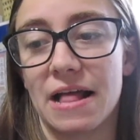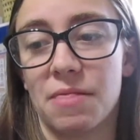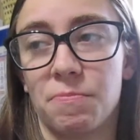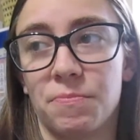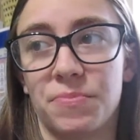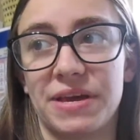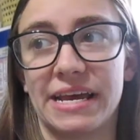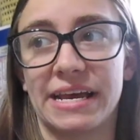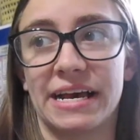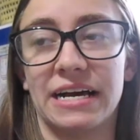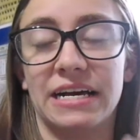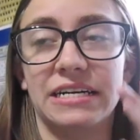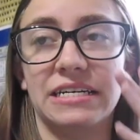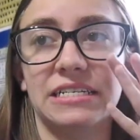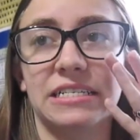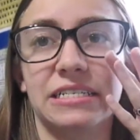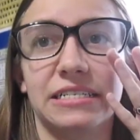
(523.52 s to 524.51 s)

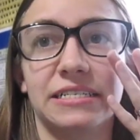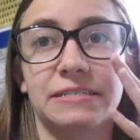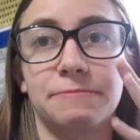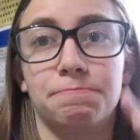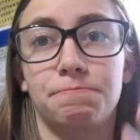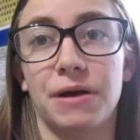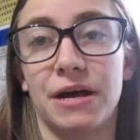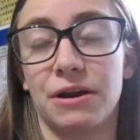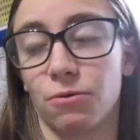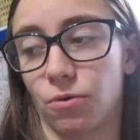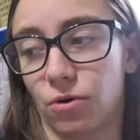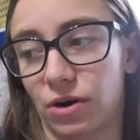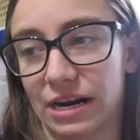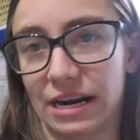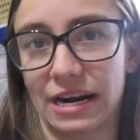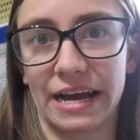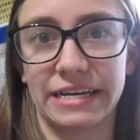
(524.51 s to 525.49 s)
Because better
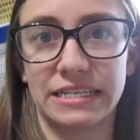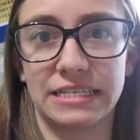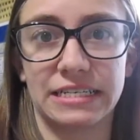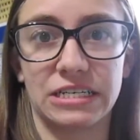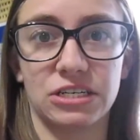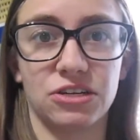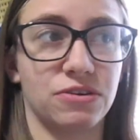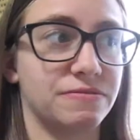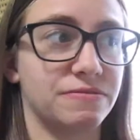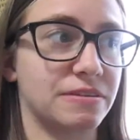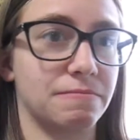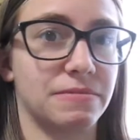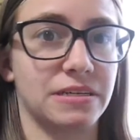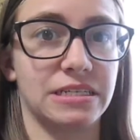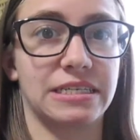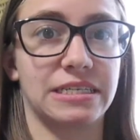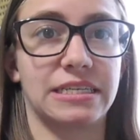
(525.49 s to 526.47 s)
organizing, if
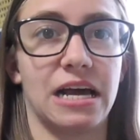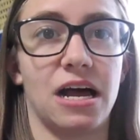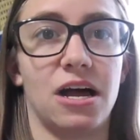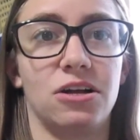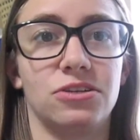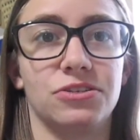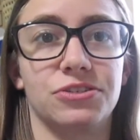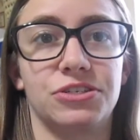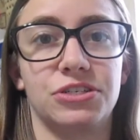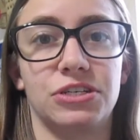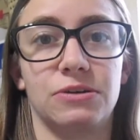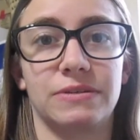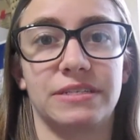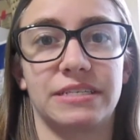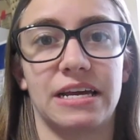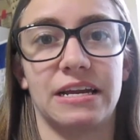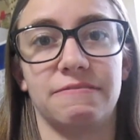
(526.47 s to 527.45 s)
something sells,
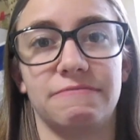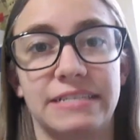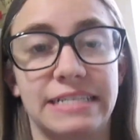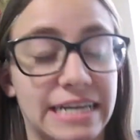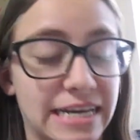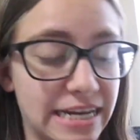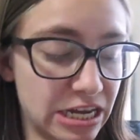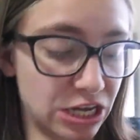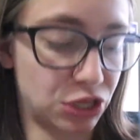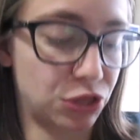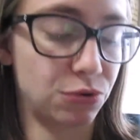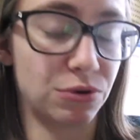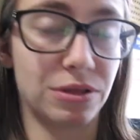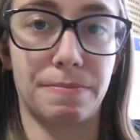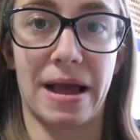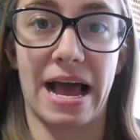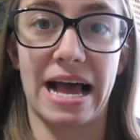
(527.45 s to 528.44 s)
instead of digging through
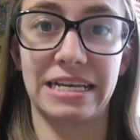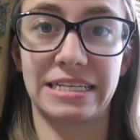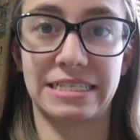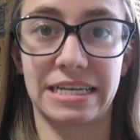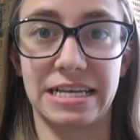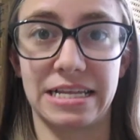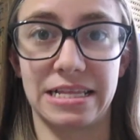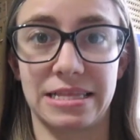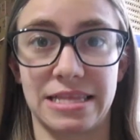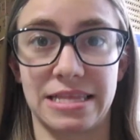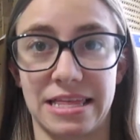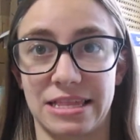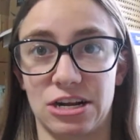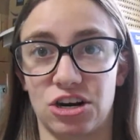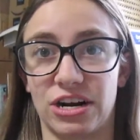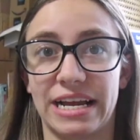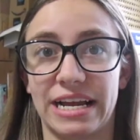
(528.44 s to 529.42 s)
the basket that
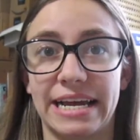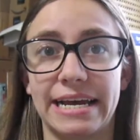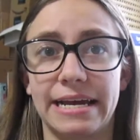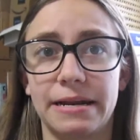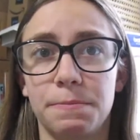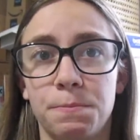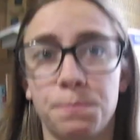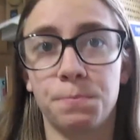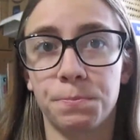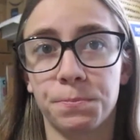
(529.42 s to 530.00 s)
they're in,